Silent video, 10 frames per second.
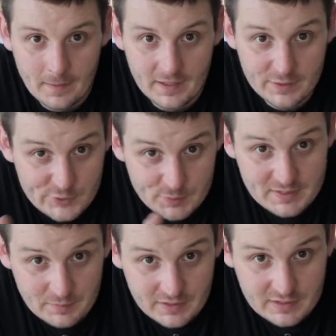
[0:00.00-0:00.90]
It used to be
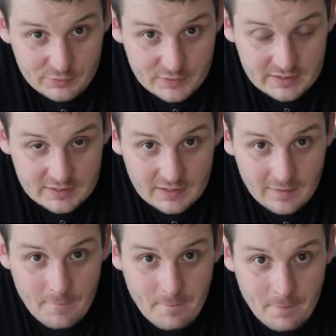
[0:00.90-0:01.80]
something different.
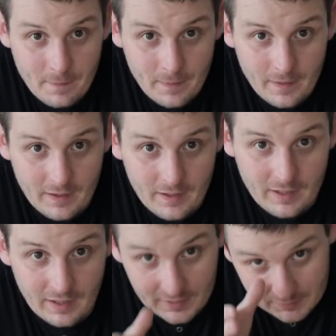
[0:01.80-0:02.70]

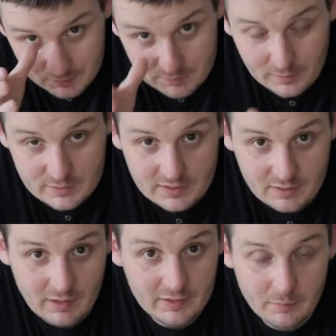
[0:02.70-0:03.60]
I was
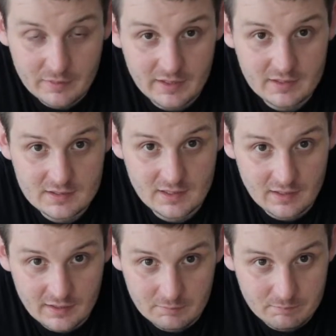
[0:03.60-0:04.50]
posting random things that
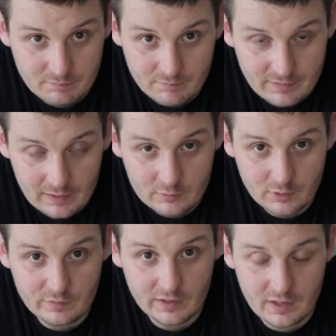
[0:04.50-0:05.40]
I found
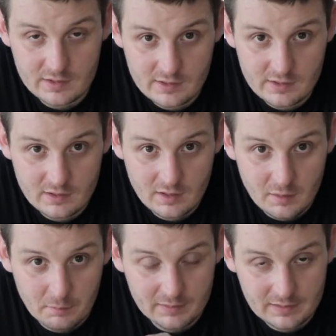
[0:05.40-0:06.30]
on vacation,
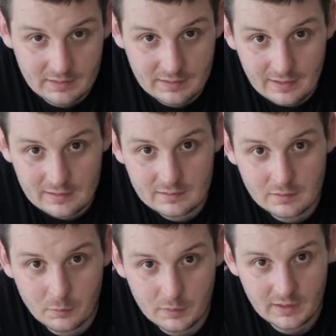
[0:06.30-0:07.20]
but
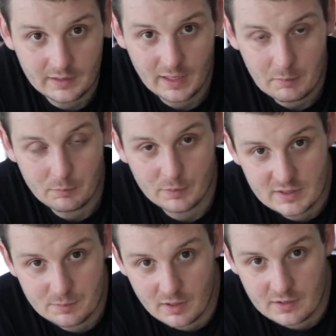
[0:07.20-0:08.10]
then when I came up with
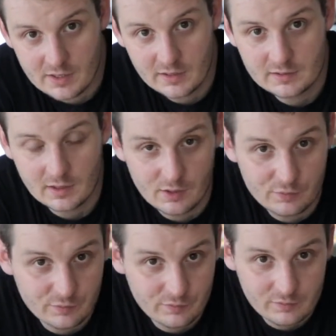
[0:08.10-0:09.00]
this project
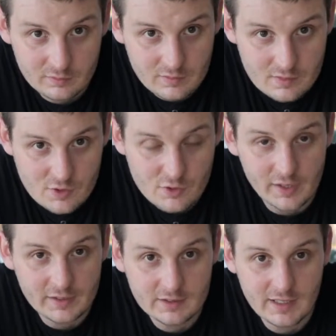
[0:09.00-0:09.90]
of
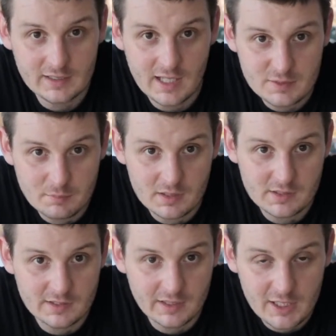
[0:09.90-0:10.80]
trying to get as much
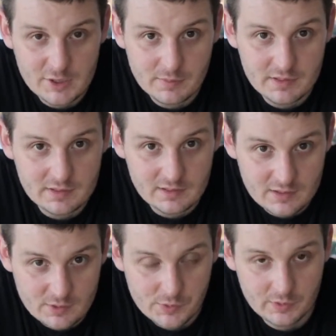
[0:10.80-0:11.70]
engagement in a
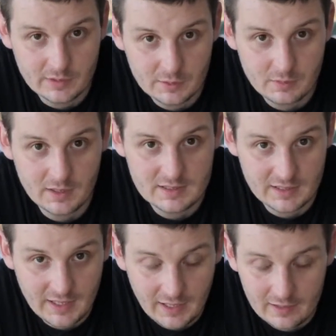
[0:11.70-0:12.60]
social network as I
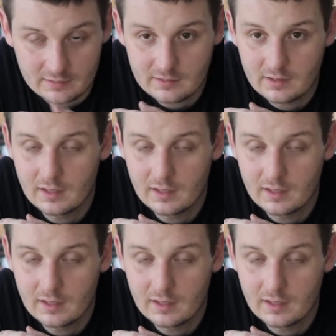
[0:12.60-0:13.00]
can,